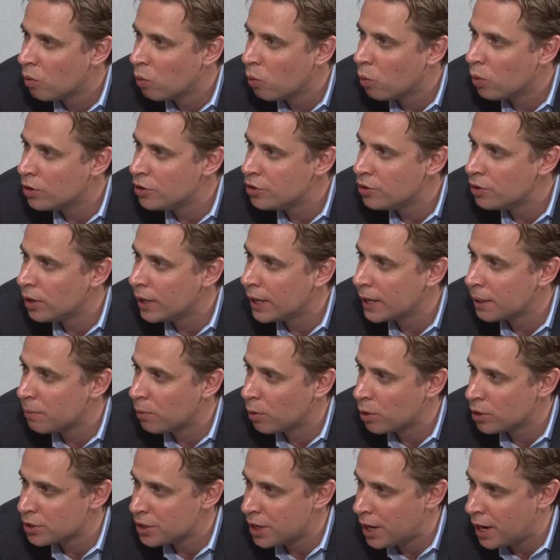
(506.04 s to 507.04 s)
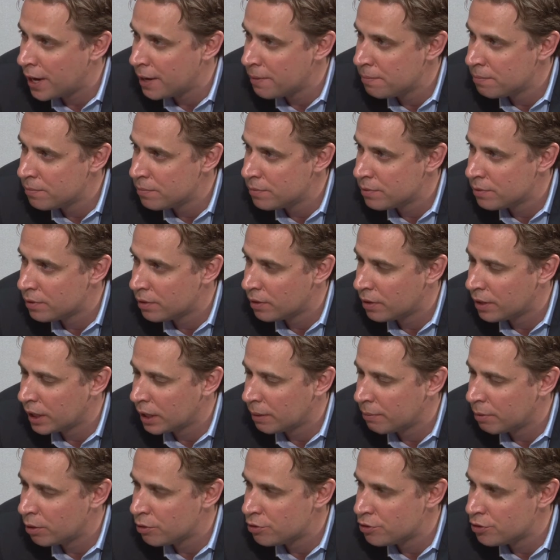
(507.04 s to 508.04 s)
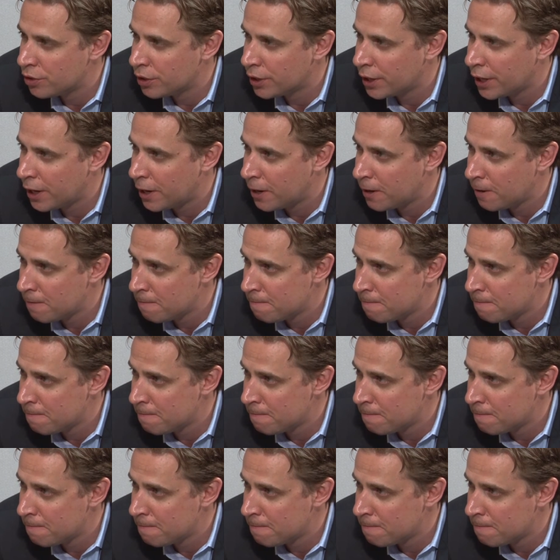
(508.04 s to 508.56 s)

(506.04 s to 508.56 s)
Would you like more time to think about your care?